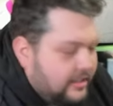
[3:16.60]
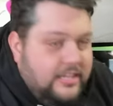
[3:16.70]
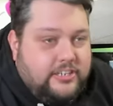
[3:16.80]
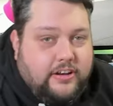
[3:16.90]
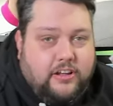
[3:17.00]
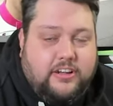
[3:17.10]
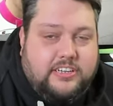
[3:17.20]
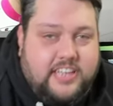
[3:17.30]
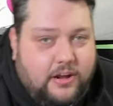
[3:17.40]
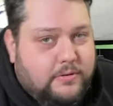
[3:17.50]
So, like I
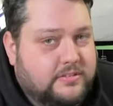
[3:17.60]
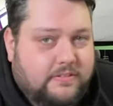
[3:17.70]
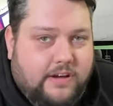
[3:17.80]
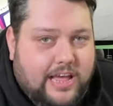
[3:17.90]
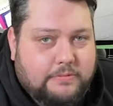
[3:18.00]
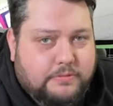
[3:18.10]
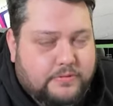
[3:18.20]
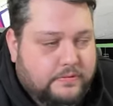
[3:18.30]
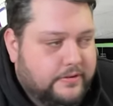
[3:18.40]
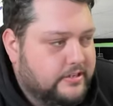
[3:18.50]
said, I wasn't very happy with
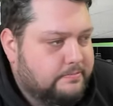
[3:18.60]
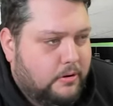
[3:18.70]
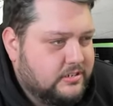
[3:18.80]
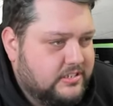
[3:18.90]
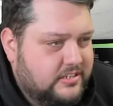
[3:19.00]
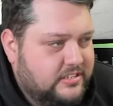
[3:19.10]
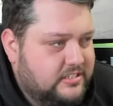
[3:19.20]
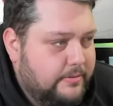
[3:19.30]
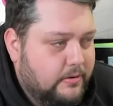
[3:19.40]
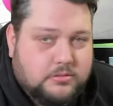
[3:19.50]
the first box.
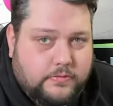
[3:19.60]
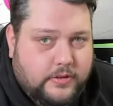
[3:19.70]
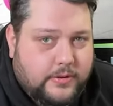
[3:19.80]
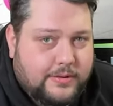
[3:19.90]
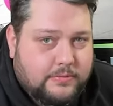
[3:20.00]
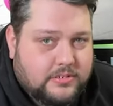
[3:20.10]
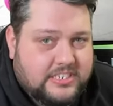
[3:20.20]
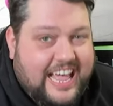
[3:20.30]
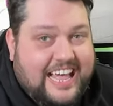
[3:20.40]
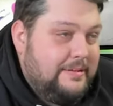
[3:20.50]
To be honest with you, it was
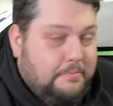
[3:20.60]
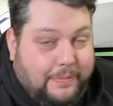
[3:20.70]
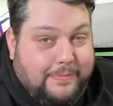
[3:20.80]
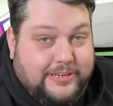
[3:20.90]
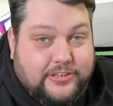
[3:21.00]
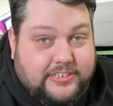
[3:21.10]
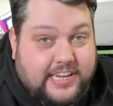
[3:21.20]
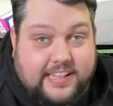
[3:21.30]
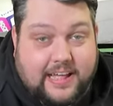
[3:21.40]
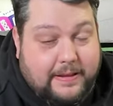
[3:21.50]
tacky Probably shouldn't
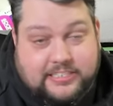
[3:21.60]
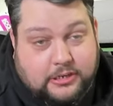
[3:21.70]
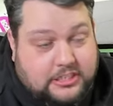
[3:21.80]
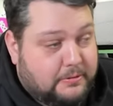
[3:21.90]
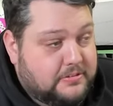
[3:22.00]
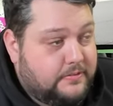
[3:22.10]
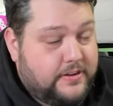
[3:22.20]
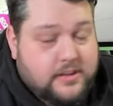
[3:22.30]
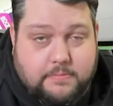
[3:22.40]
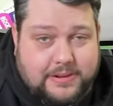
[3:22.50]
say that. It's not a sponsored
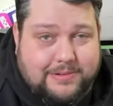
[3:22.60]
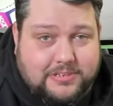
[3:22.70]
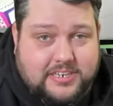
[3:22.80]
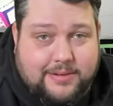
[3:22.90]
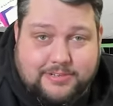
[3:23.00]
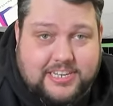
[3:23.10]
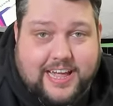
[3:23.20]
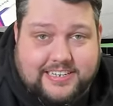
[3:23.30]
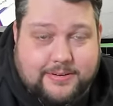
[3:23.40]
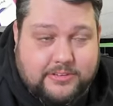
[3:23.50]
video, but it was it was
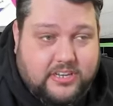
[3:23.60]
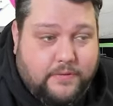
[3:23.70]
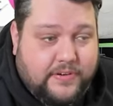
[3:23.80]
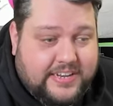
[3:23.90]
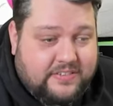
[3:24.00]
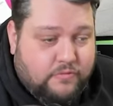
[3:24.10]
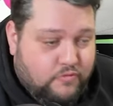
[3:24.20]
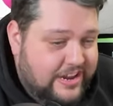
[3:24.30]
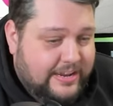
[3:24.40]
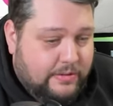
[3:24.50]
tatty. It was stuff I didn't
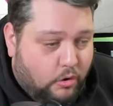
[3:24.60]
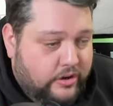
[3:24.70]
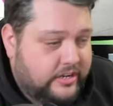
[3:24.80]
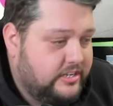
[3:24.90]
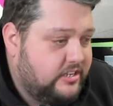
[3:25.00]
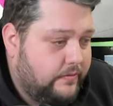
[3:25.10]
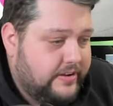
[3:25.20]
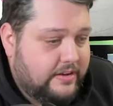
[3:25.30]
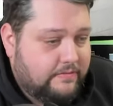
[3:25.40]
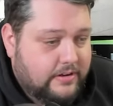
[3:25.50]
really want, stuff I
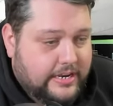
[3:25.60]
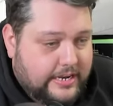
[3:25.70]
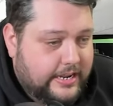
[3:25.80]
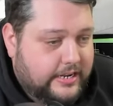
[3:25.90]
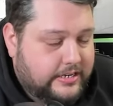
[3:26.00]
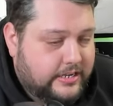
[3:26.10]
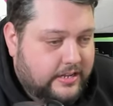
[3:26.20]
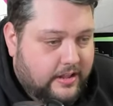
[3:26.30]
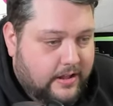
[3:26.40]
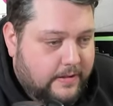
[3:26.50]
didn't really need.
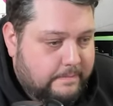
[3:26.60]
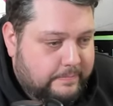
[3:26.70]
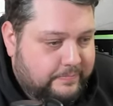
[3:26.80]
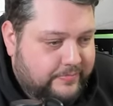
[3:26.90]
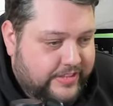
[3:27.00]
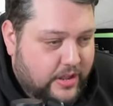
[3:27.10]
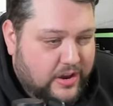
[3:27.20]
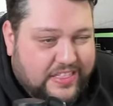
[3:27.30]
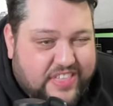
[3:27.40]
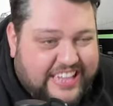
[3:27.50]
Um, the
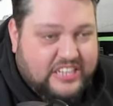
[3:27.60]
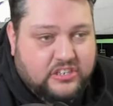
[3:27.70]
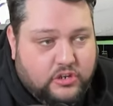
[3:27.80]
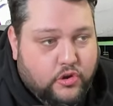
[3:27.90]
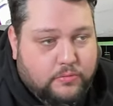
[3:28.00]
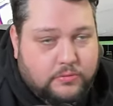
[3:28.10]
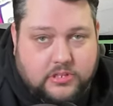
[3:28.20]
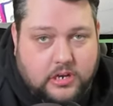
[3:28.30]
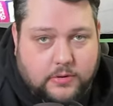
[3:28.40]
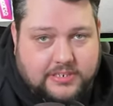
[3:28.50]
only thing good was
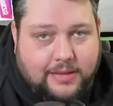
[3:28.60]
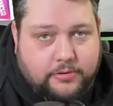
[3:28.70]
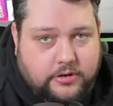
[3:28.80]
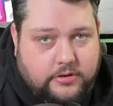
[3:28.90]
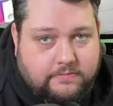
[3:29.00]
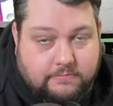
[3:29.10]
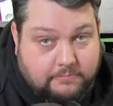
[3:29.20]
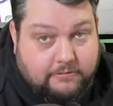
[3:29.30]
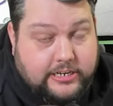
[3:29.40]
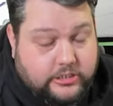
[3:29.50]
the Lewis Hamilton
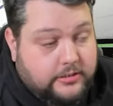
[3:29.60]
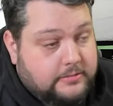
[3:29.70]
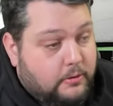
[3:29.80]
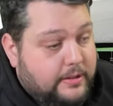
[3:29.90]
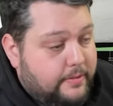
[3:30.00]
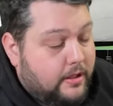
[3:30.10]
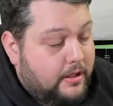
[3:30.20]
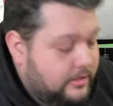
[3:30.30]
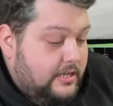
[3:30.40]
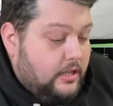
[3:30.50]
race shoes body part.